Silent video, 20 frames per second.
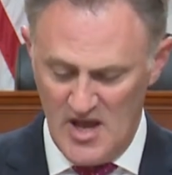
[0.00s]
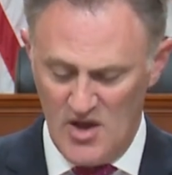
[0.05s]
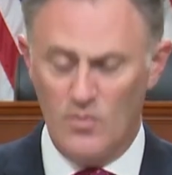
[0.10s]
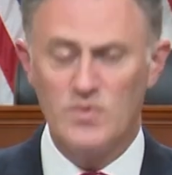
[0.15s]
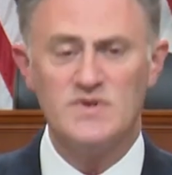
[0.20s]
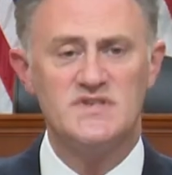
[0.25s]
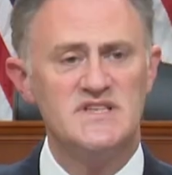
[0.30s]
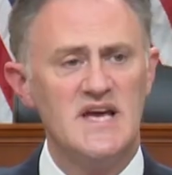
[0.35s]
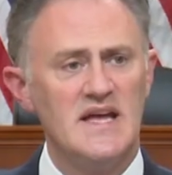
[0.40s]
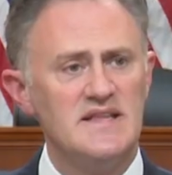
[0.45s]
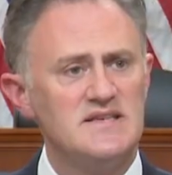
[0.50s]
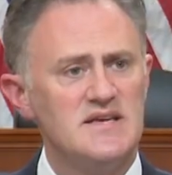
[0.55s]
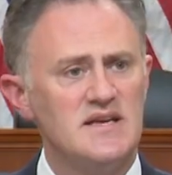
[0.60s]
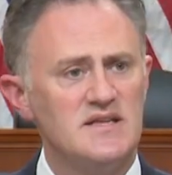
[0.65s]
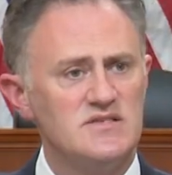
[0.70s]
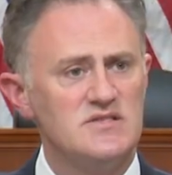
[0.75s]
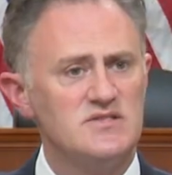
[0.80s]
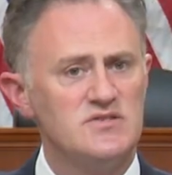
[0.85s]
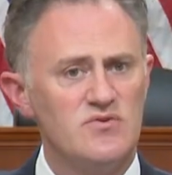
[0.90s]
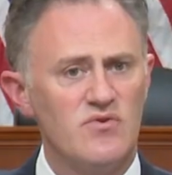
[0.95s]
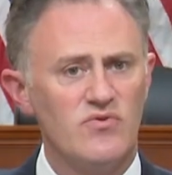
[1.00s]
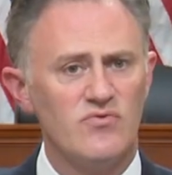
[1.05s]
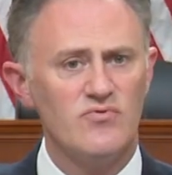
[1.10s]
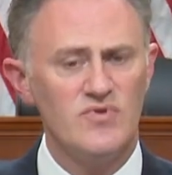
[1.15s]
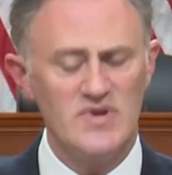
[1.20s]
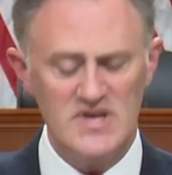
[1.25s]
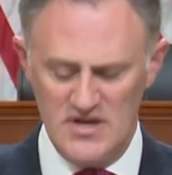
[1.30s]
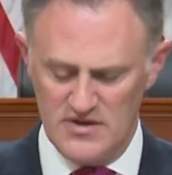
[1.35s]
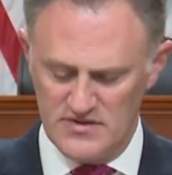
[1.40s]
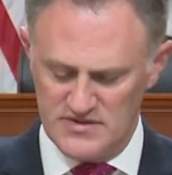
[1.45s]
was sentenced to
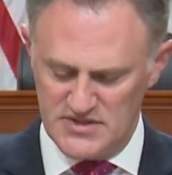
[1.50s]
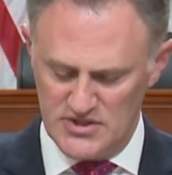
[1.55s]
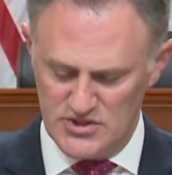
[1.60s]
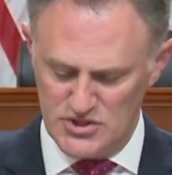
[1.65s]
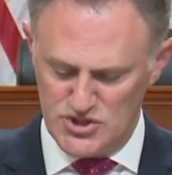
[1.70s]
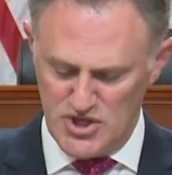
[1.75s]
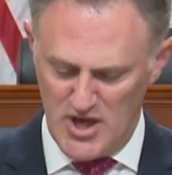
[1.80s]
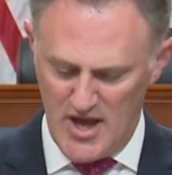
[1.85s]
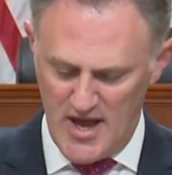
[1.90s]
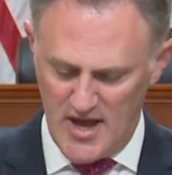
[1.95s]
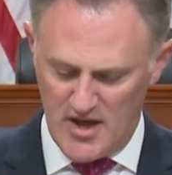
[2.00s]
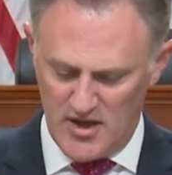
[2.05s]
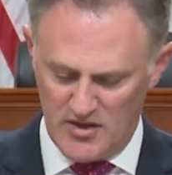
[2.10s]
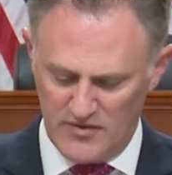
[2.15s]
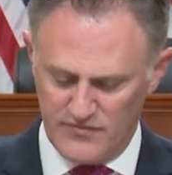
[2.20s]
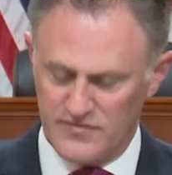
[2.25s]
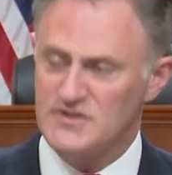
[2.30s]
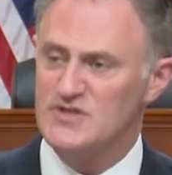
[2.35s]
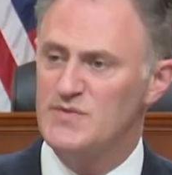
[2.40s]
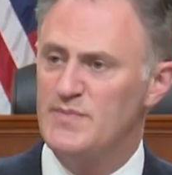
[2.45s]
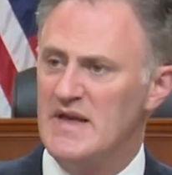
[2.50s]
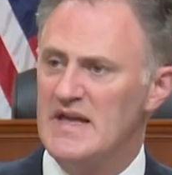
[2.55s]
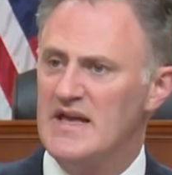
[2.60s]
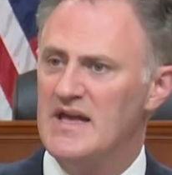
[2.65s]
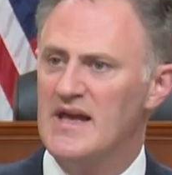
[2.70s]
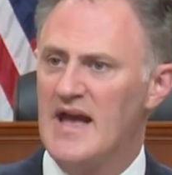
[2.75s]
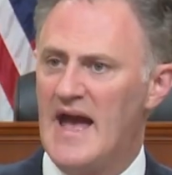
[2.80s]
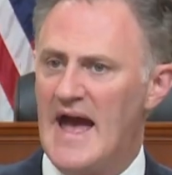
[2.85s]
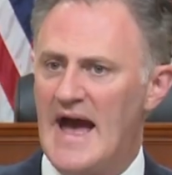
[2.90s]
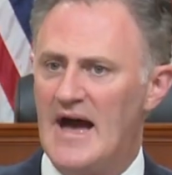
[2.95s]
3 years in jail for
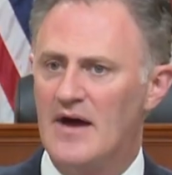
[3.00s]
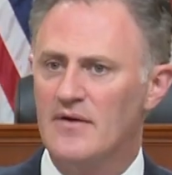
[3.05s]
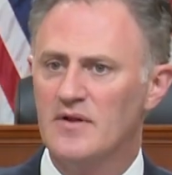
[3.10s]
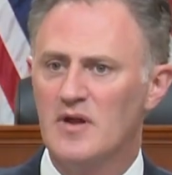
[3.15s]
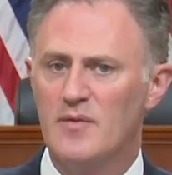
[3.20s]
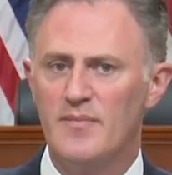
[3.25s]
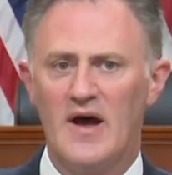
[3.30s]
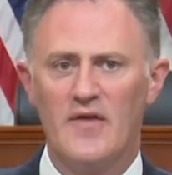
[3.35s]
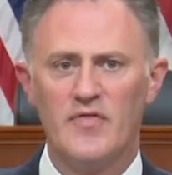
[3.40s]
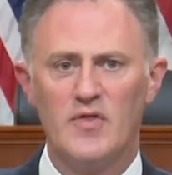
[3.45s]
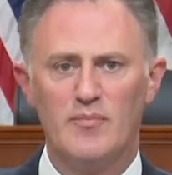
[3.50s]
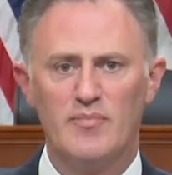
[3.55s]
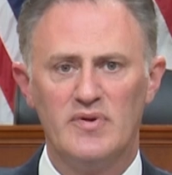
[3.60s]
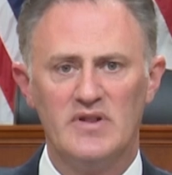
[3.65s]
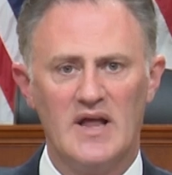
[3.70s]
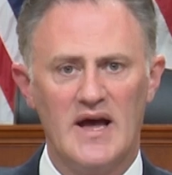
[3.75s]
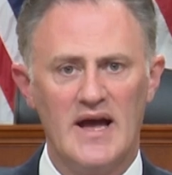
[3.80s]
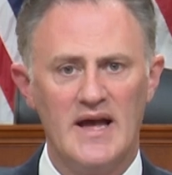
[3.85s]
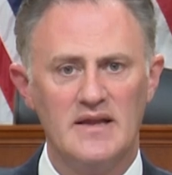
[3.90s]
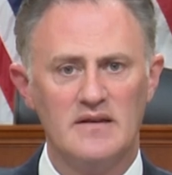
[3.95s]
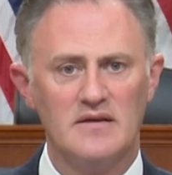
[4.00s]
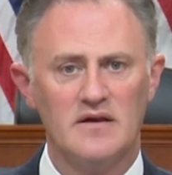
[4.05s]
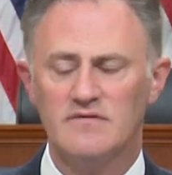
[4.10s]
speaking out about the plight